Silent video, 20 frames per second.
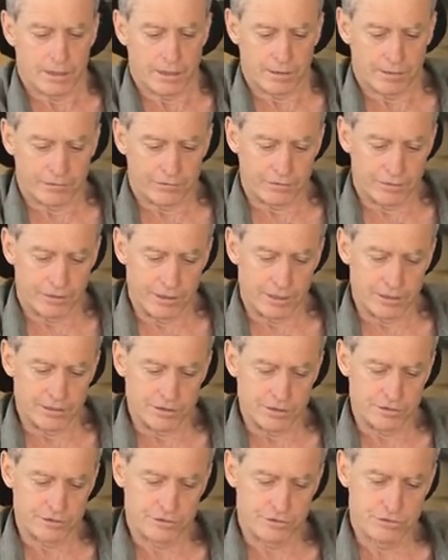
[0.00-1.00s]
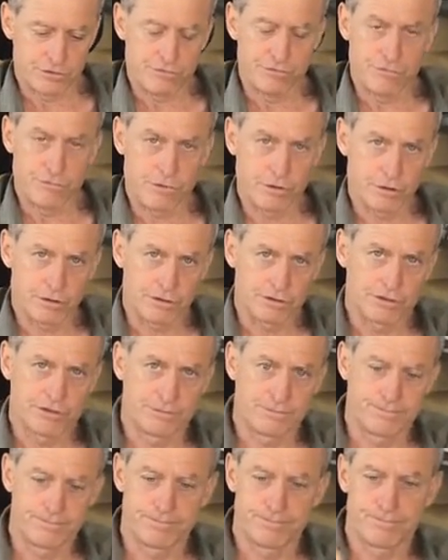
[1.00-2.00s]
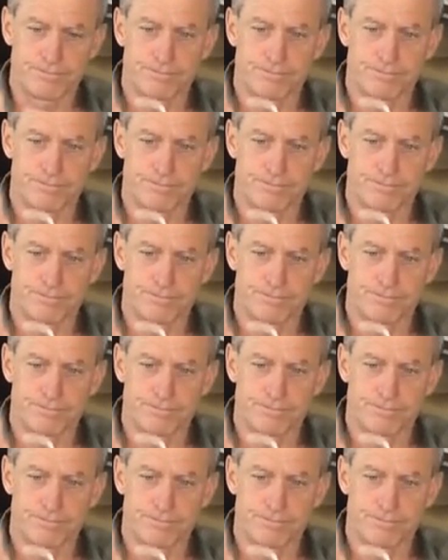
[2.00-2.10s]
It's just two forks.